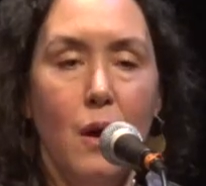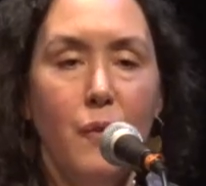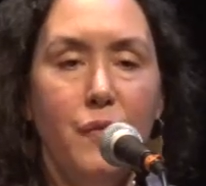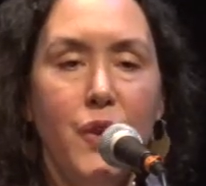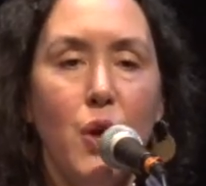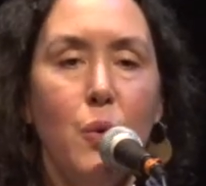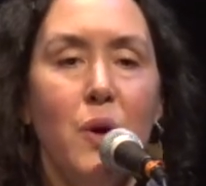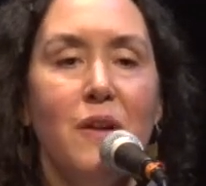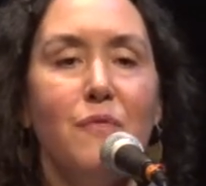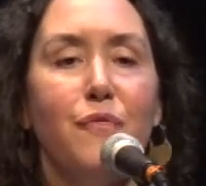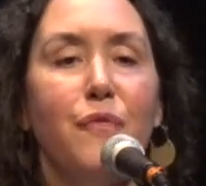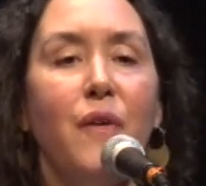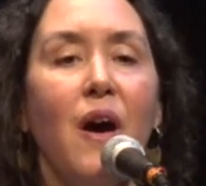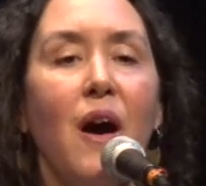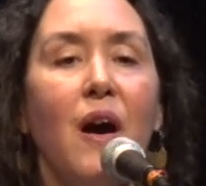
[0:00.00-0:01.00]
Few and
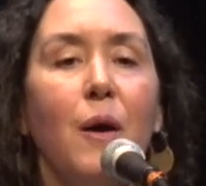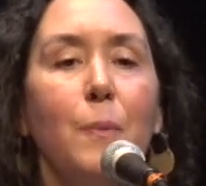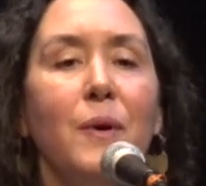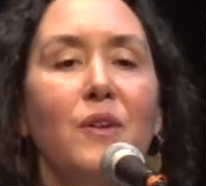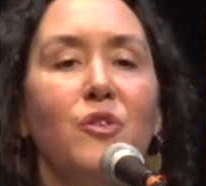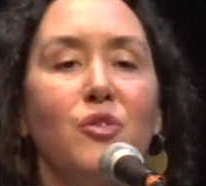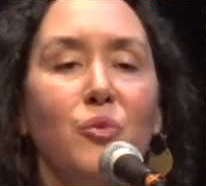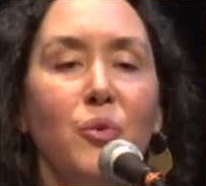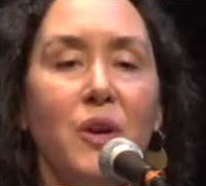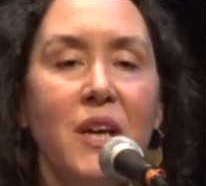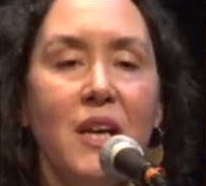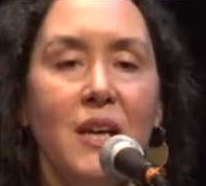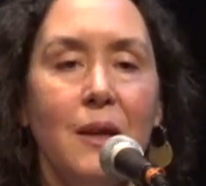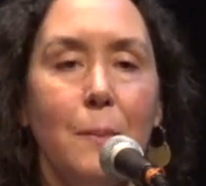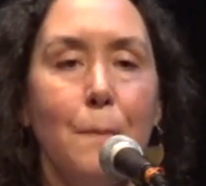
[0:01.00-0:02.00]
far
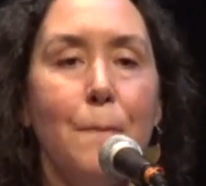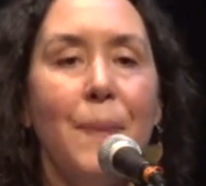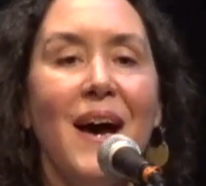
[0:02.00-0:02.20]
between,